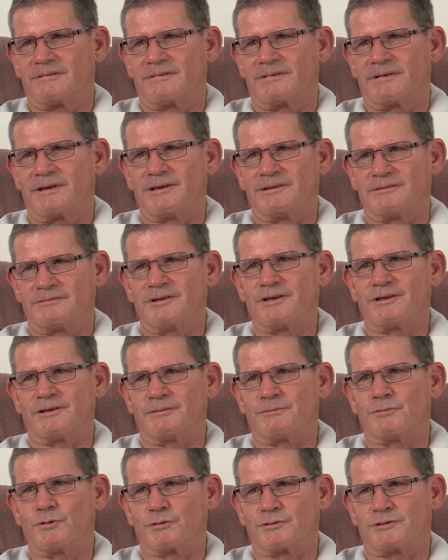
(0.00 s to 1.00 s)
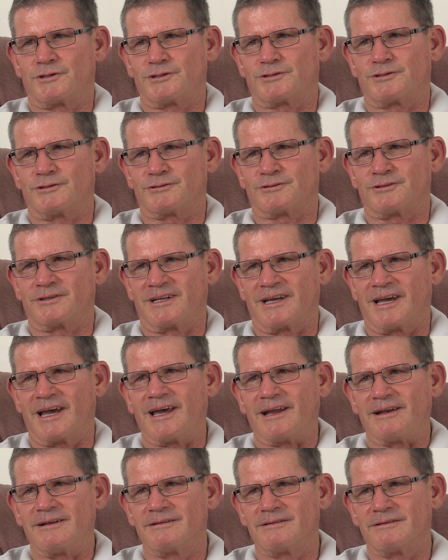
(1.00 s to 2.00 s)
he needed more tissues than he
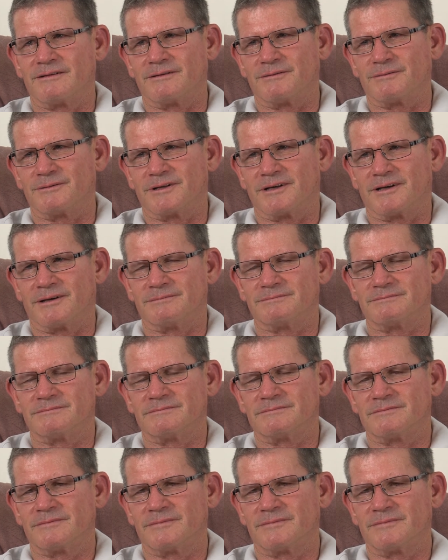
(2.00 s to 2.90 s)
had, and